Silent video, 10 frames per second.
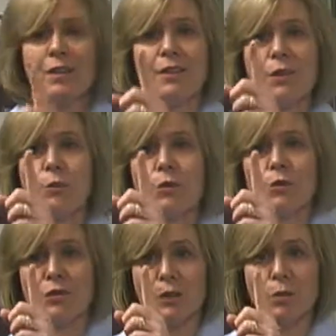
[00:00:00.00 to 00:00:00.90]
they will
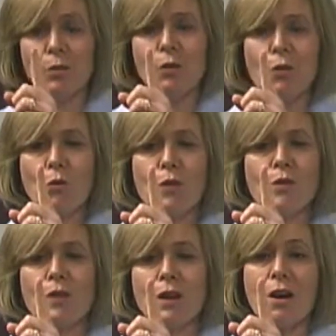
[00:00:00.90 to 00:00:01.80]
go double,
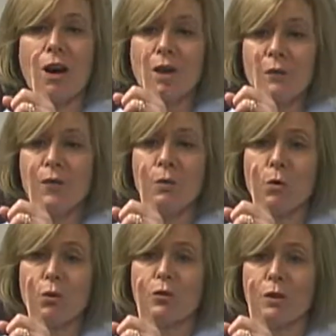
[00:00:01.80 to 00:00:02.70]
or often they
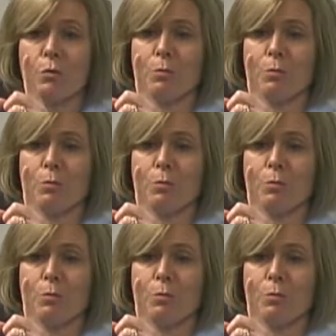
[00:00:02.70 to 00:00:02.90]
won't go double,